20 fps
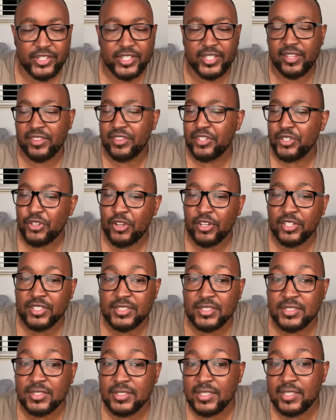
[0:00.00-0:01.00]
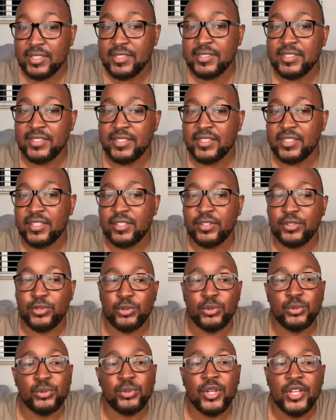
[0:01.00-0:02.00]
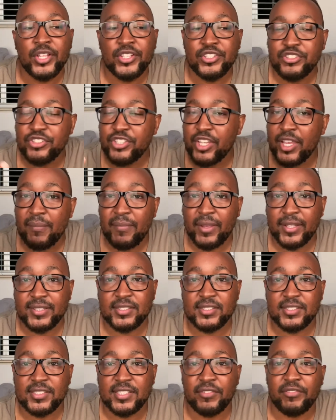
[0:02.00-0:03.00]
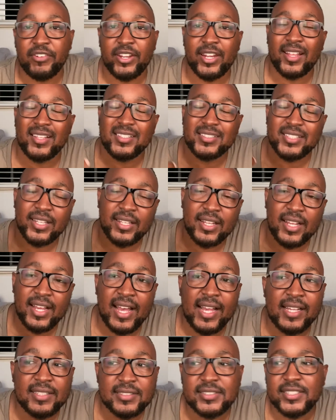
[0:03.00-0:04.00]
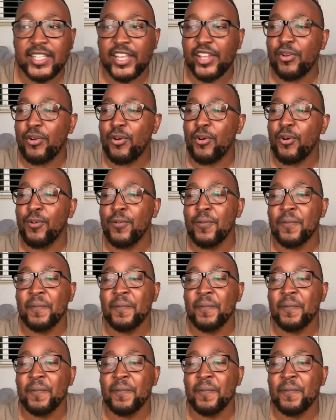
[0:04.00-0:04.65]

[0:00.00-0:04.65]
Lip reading: the doctors in Italy who share messages every day saying, guys, stay at home.